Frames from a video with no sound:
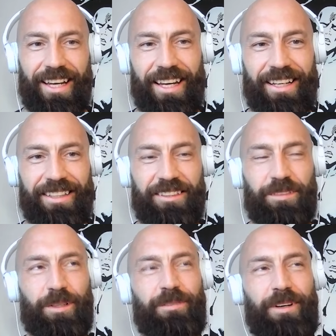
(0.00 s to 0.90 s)
And
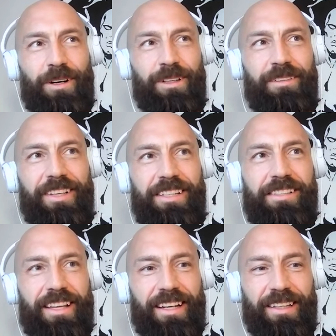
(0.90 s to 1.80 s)
sort of all of
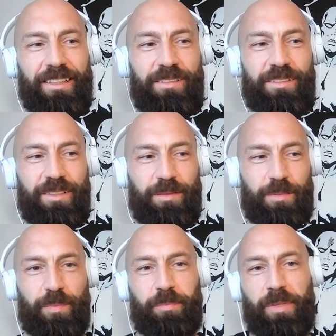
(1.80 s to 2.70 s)
these things
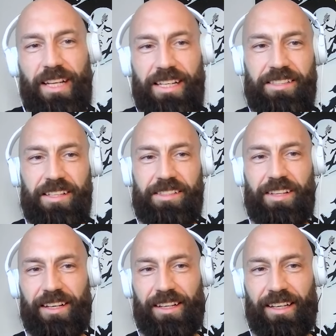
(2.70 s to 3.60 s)
place us
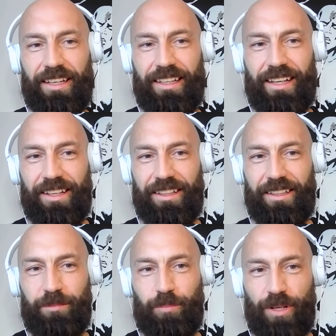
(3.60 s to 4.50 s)
on a on
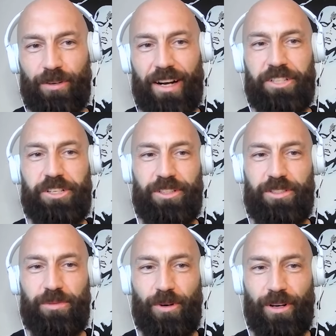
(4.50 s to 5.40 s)
a progression
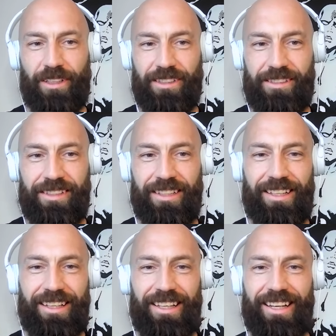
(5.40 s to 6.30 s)
towards
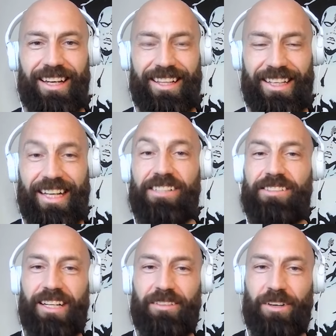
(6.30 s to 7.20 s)
the end
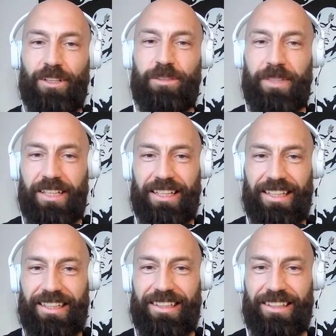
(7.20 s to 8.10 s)
state of
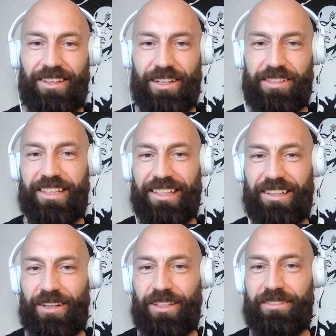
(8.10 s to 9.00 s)
ultimately harnessing
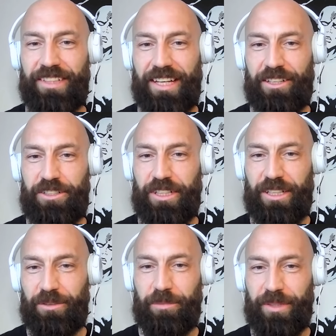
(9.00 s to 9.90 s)
all of the energy
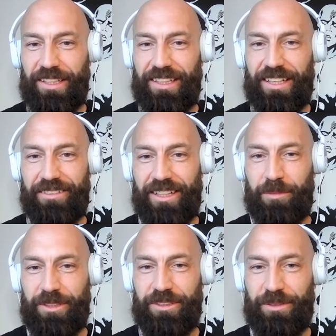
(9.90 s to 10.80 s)
that would be
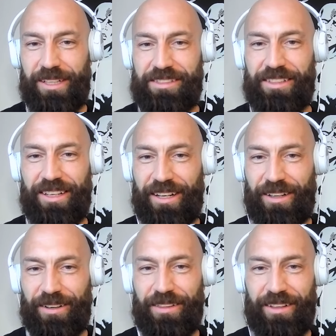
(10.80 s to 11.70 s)
available to us on
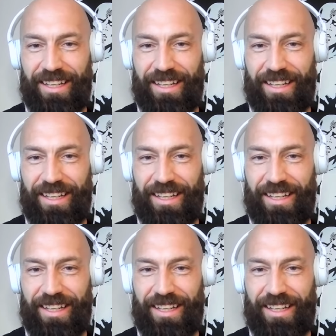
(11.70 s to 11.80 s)
Earth.